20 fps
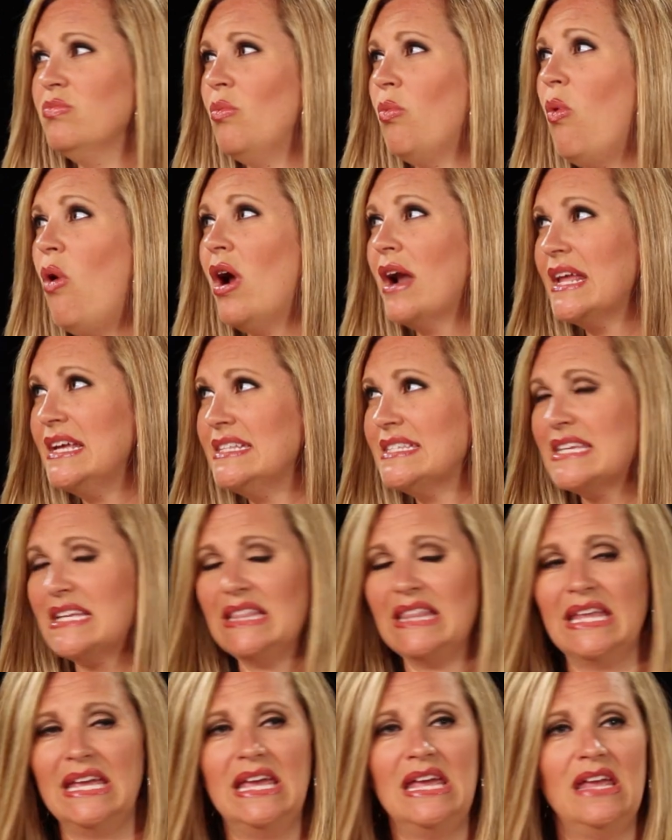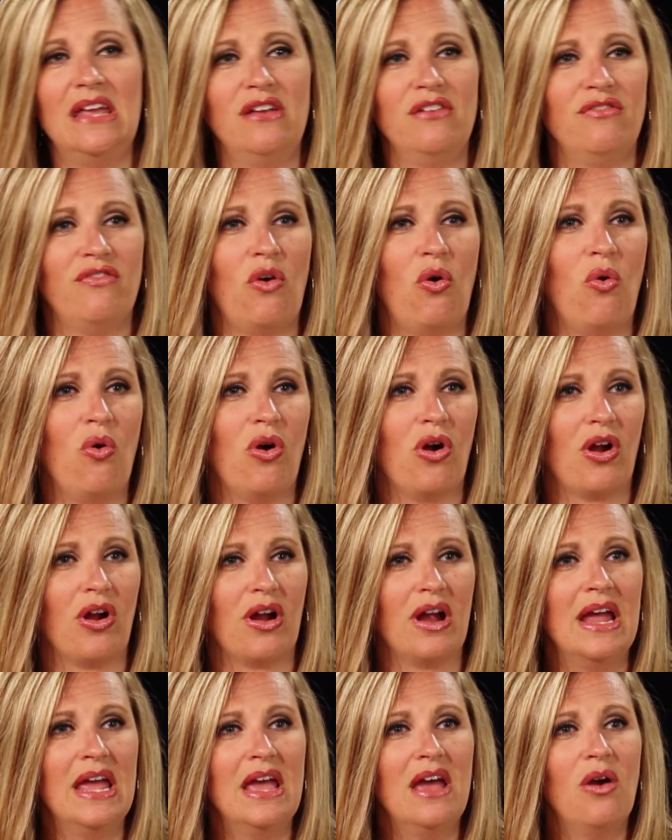wanting to leave
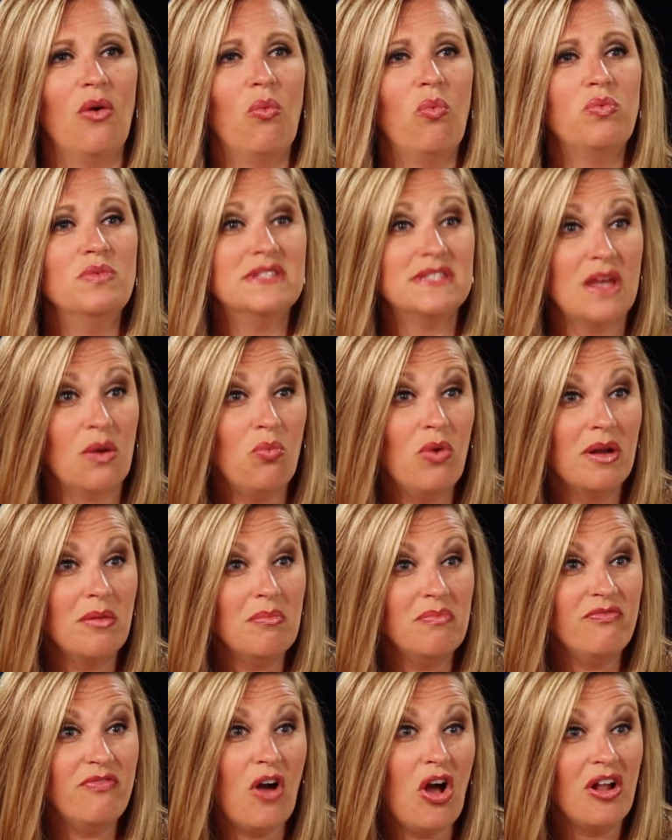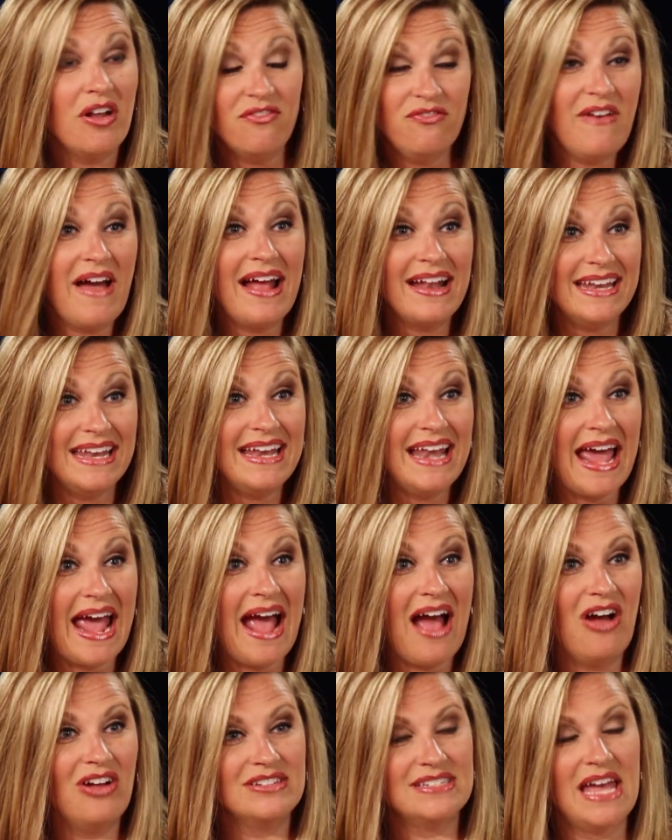or someone finding
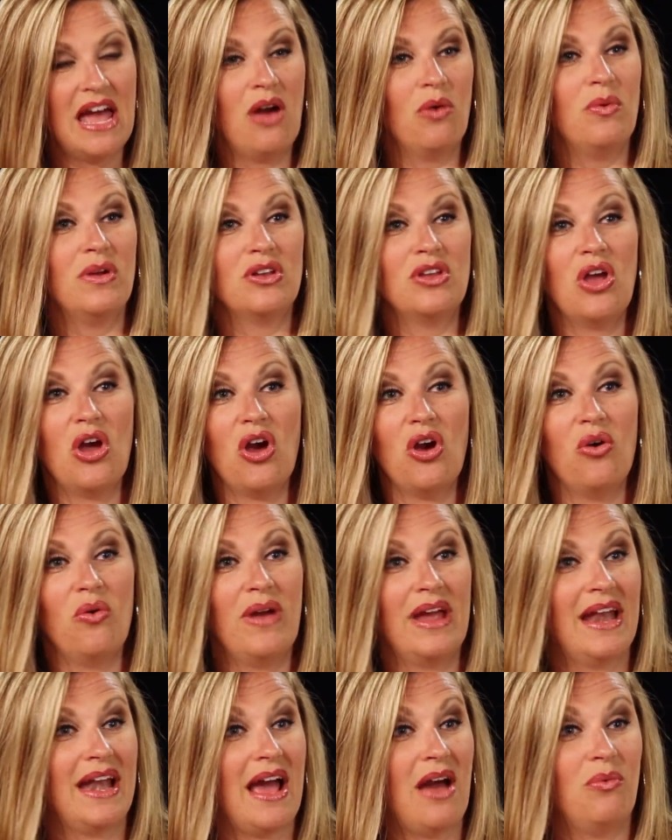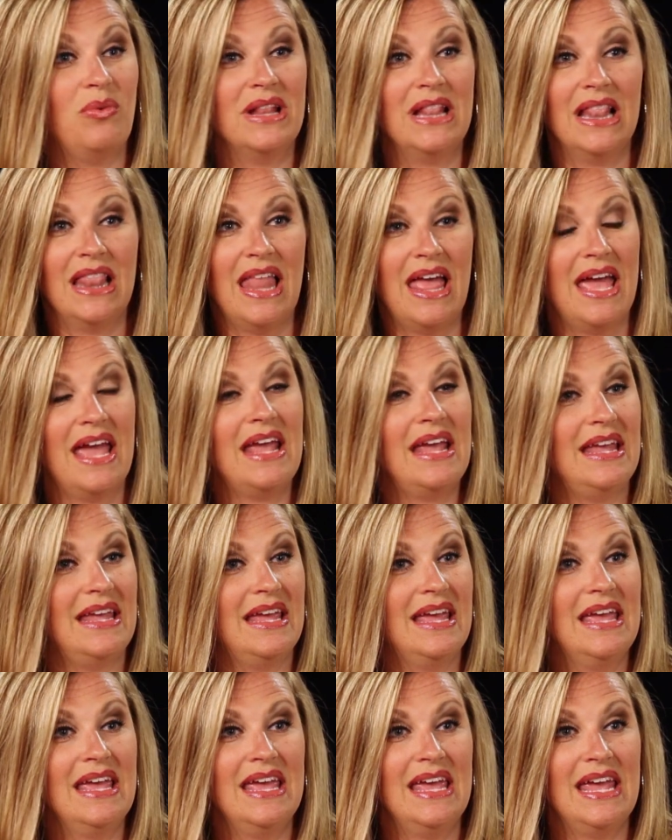out, I would go and I would
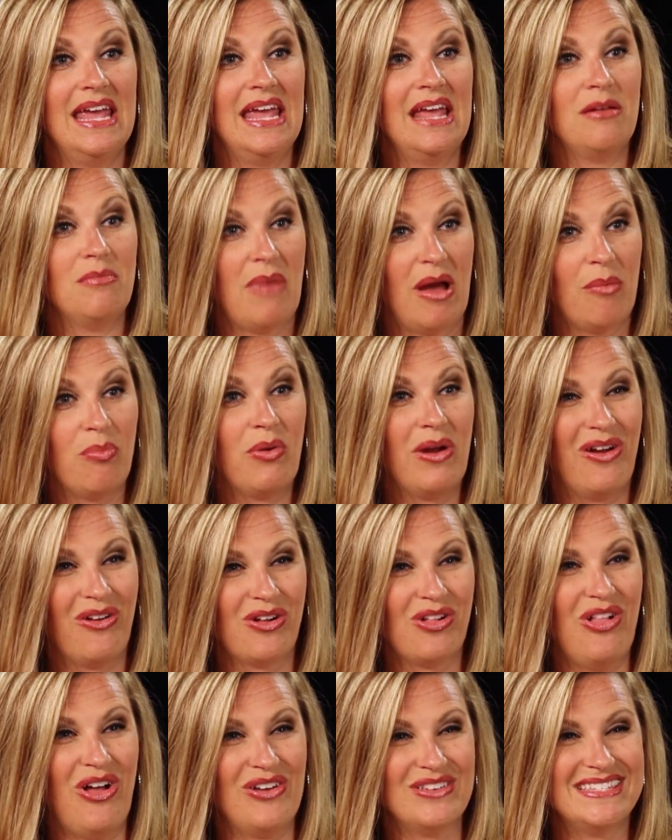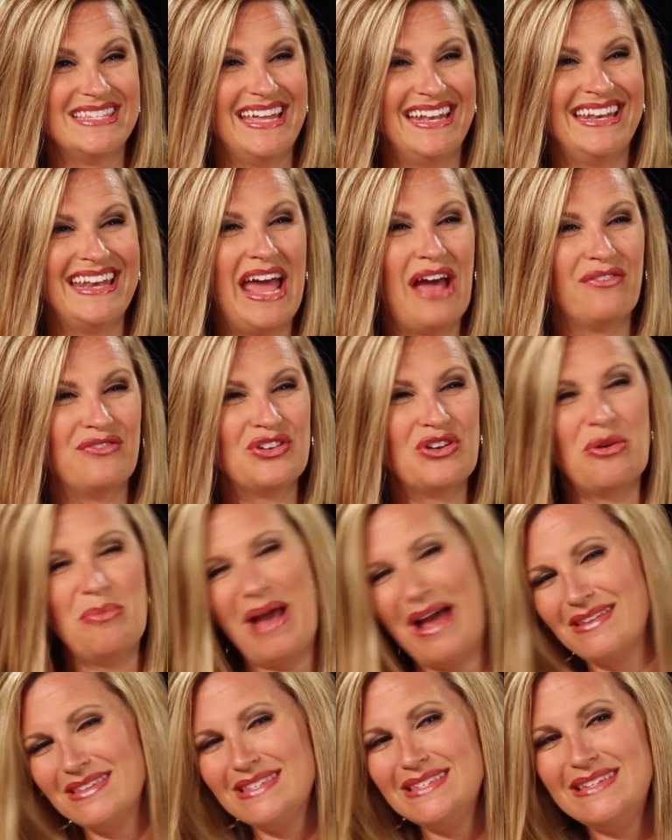lay in my prayer closet. And after
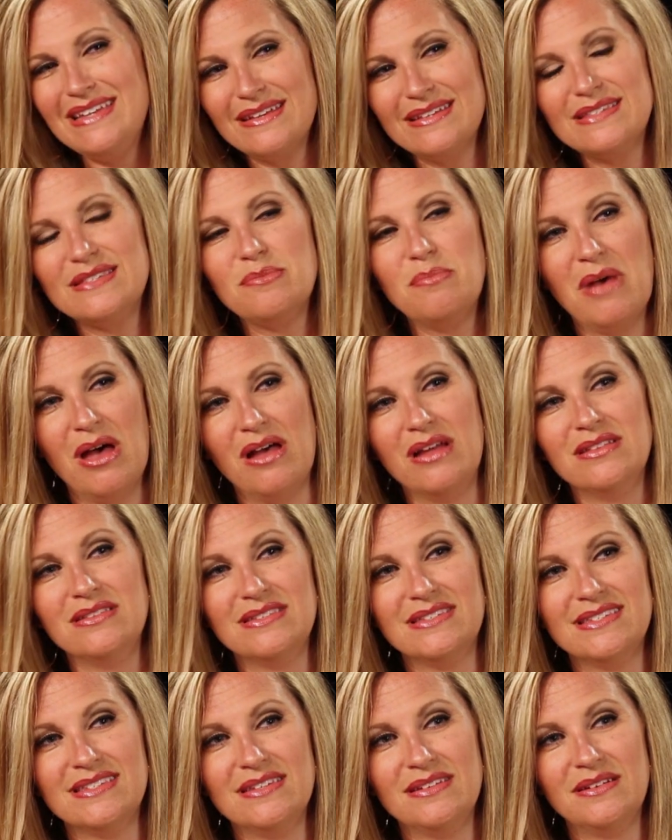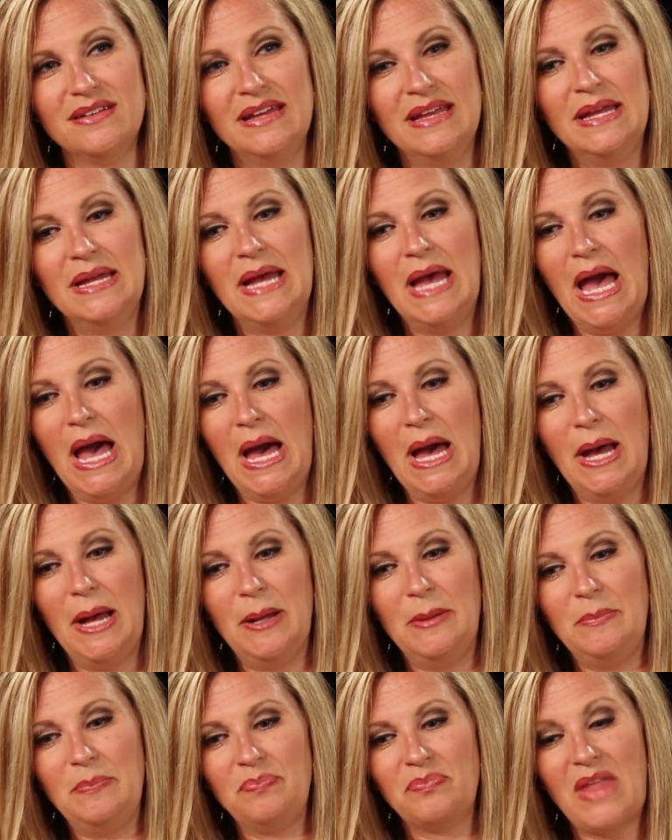about six months,
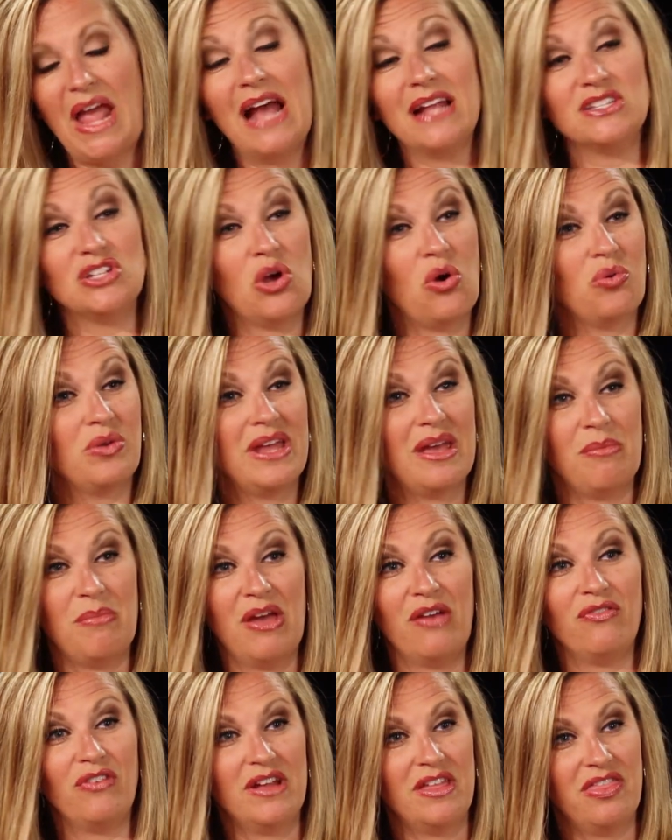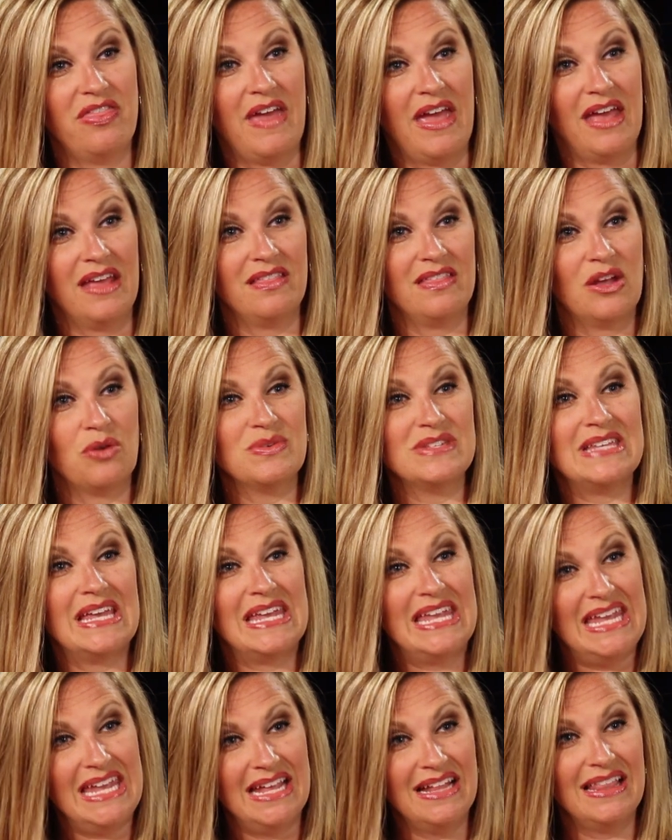um, I told him everything. There was a
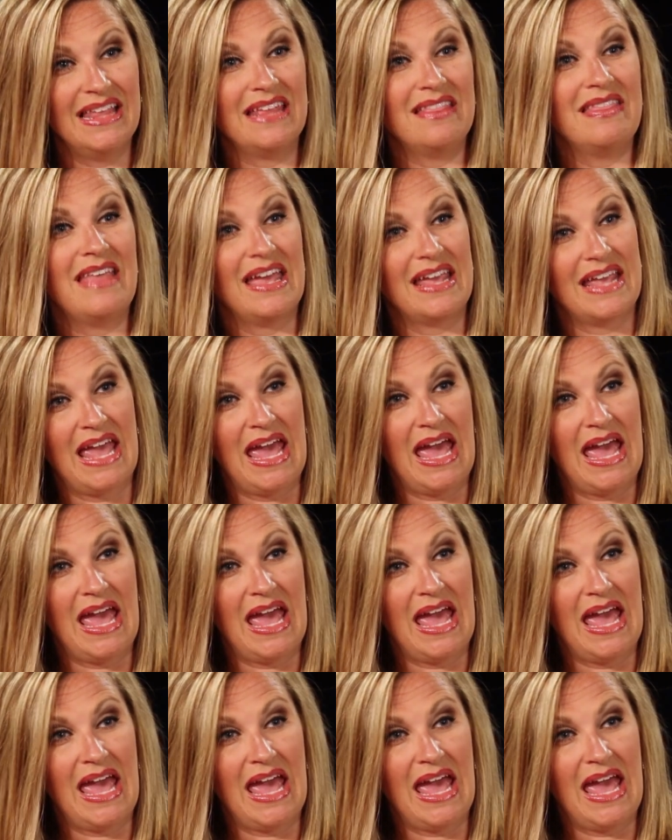healing that